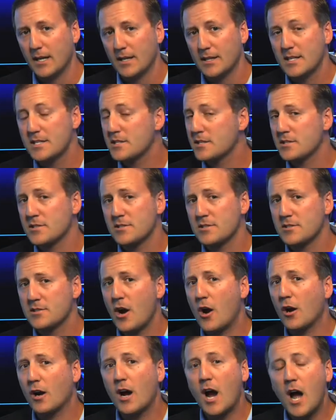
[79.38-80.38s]
This is in
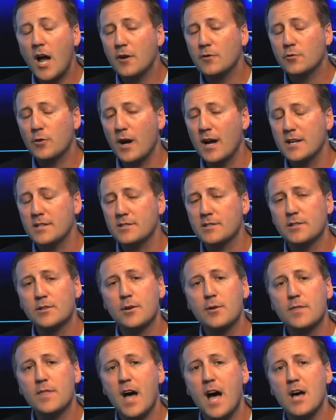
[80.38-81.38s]
stark contrast to
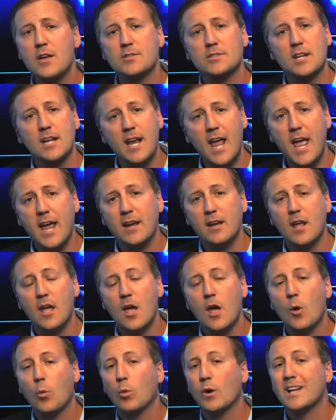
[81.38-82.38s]
2008,
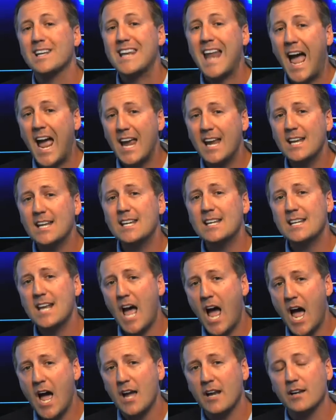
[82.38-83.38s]
where
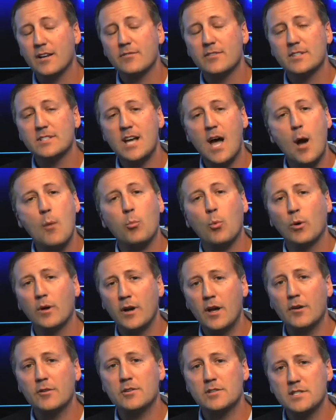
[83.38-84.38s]
99 of the top
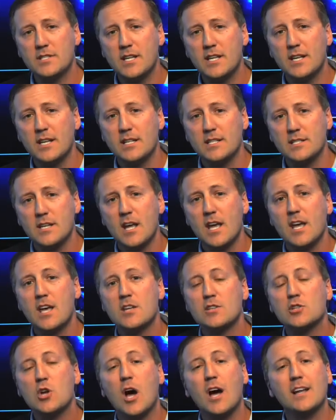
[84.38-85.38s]
100 cities
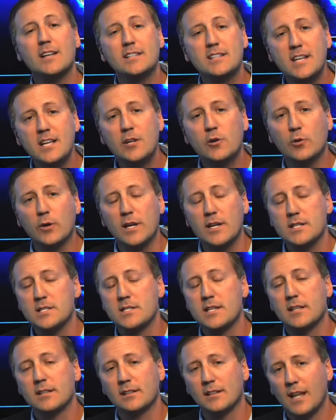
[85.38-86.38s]
saw a decrease
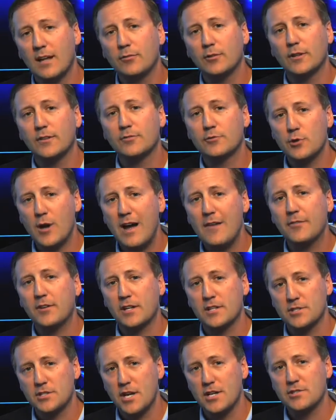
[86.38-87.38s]
in the level of traffic
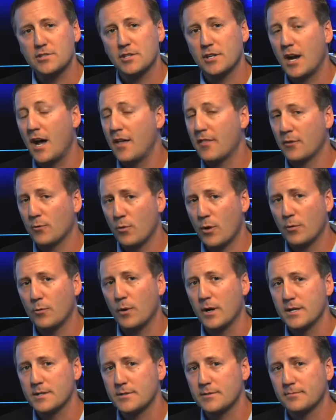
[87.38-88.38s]
congestion on their
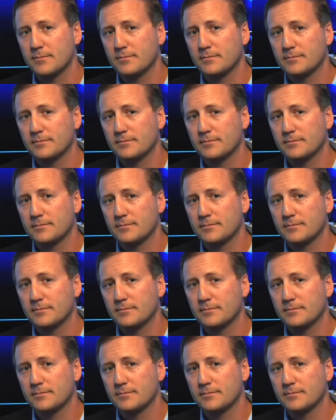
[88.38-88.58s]
roadways.